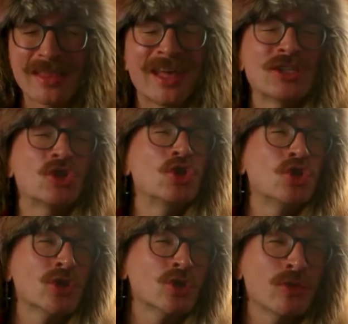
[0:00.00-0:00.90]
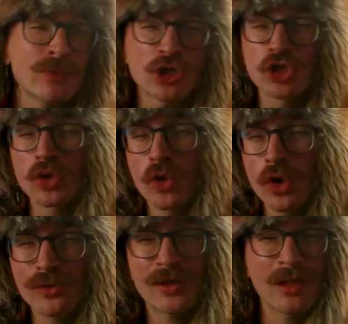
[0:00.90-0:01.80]
They're super
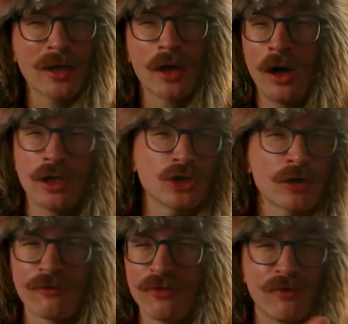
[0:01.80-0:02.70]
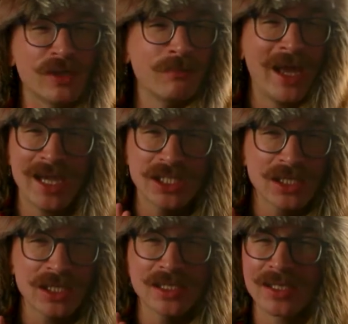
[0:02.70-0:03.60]
short, they're like 150
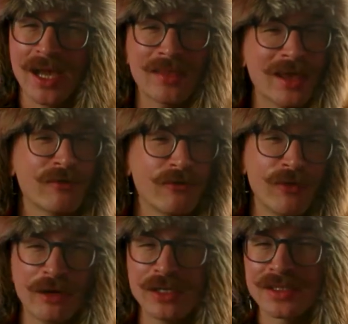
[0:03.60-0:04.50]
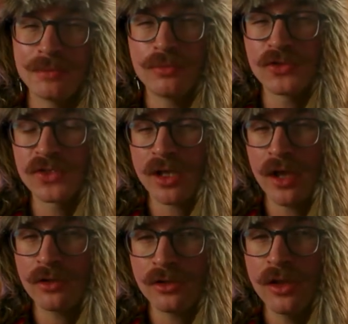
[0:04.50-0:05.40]
pages, and they have a very simple
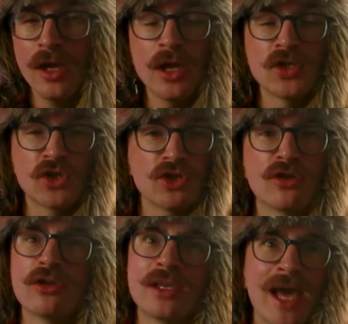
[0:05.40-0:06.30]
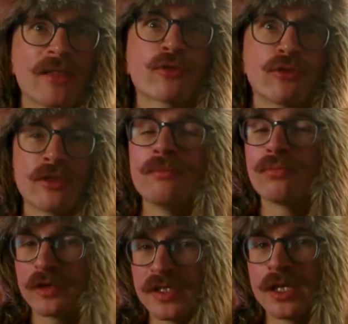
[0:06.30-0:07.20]
style, so you can get through them
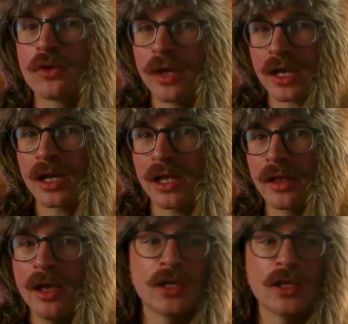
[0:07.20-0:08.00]
pretty quickly.